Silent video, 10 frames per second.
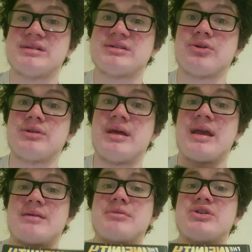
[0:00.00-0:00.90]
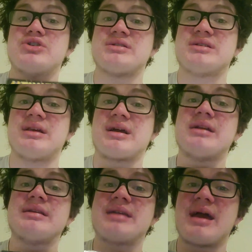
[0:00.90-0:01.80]
this could take me just like
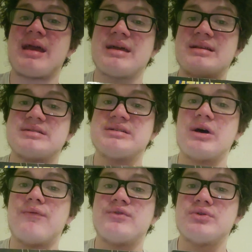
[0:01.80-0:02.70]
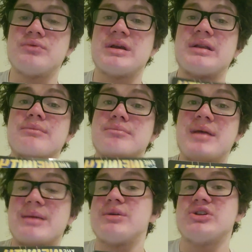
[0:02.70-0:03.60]
a day in itself to read,
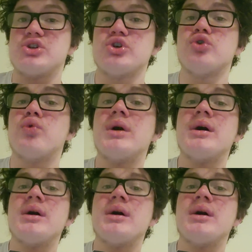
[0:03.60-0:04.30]
maybe 2.